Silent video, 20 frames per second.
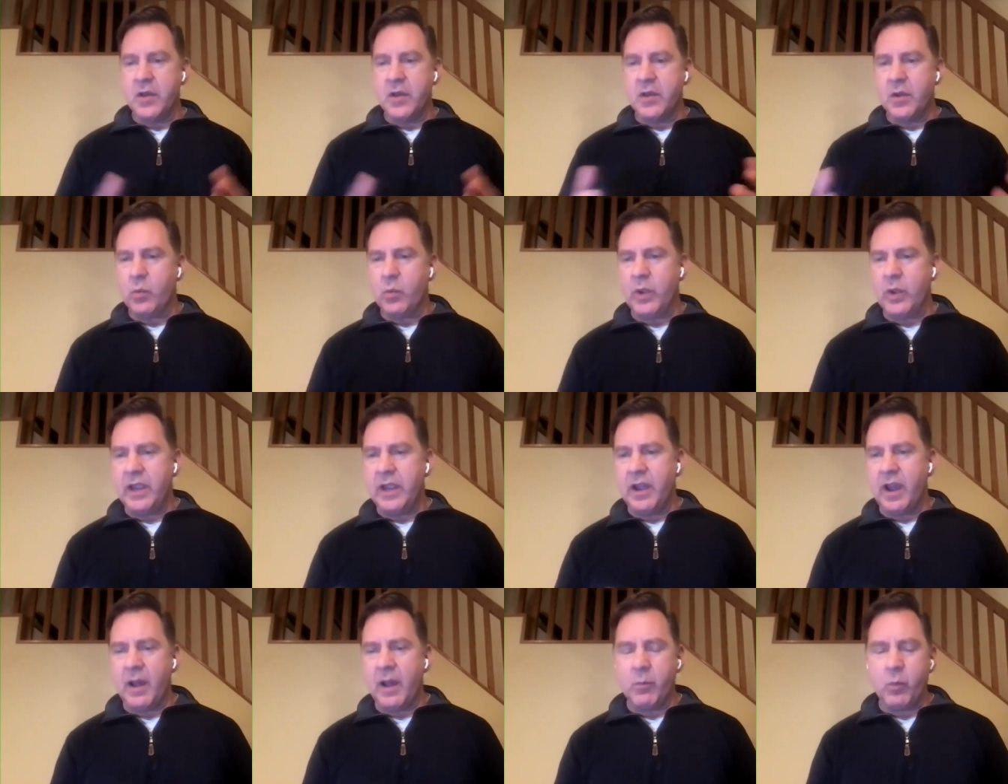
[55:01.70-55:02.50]
I know that
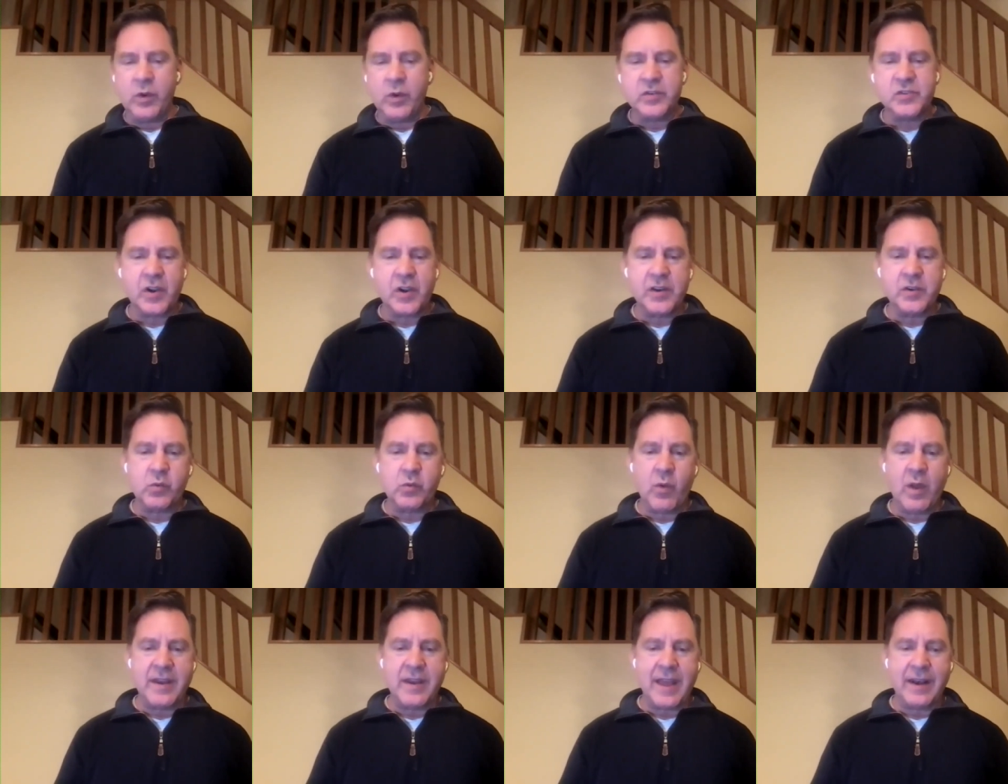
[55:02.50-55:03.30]
we um, we're starting
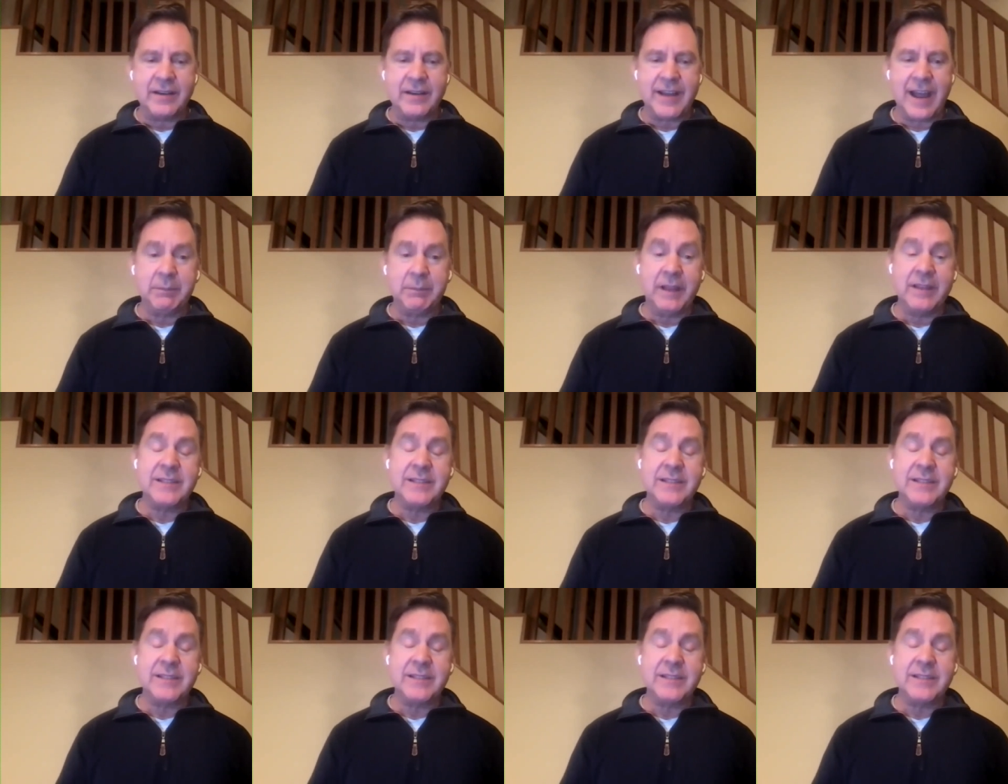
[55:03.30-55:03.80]
to run down in time.